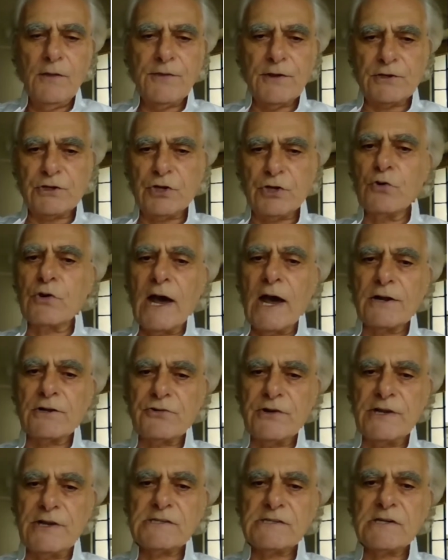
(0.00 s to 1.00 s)
The two
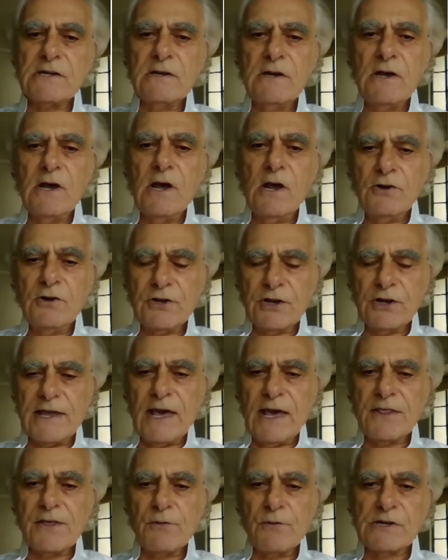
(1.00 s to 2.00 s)
countries,
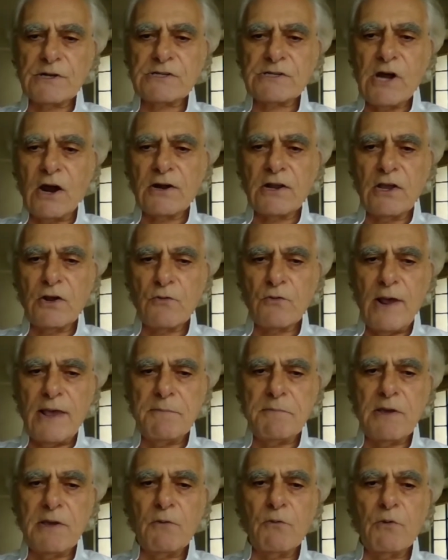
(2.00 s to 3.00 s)
together with Saudi Arabia,